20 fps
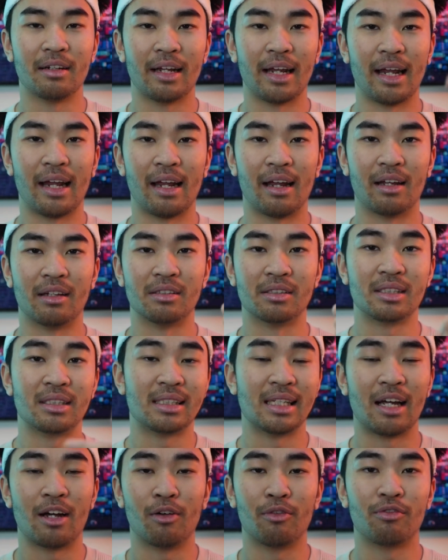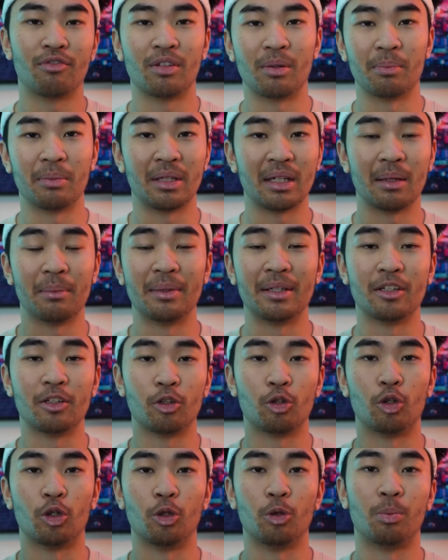and sound from coming
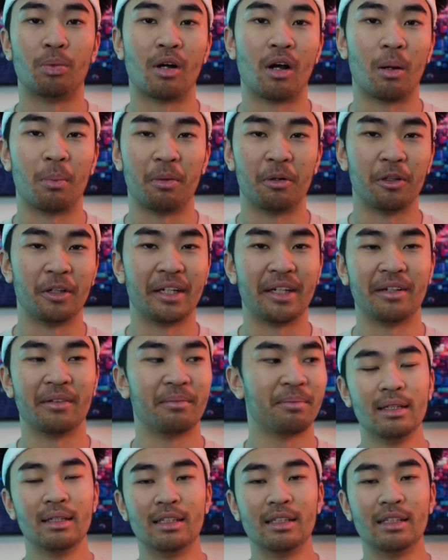through properly.